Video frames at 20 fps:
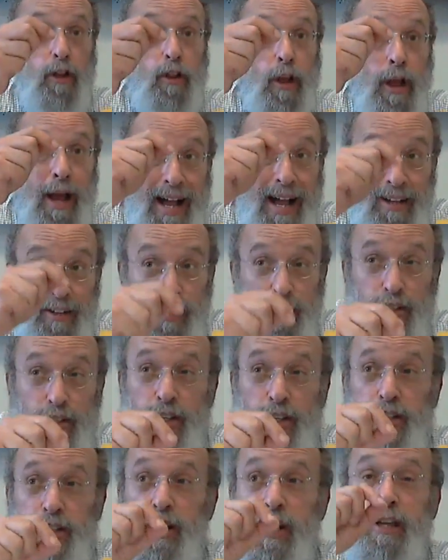
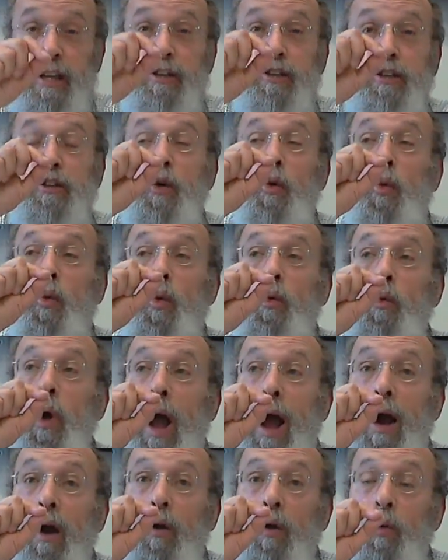consciousness is
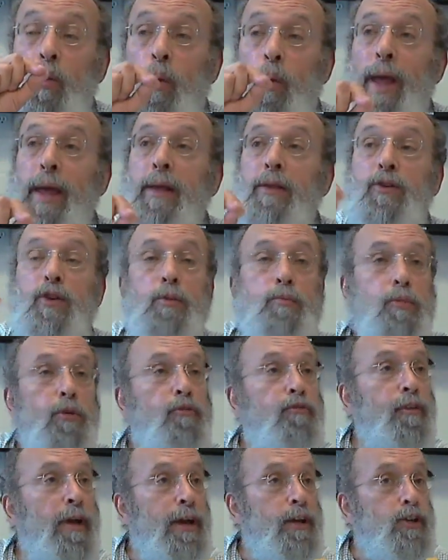our way to
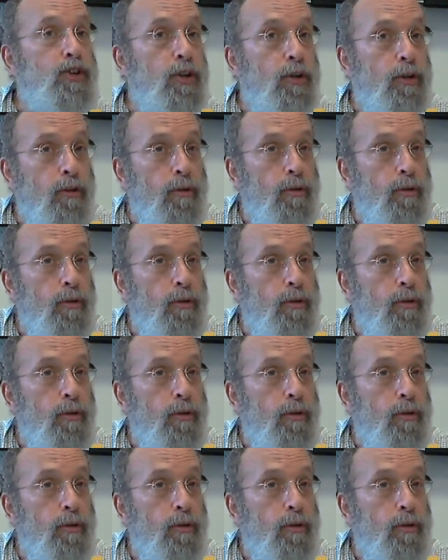perfection.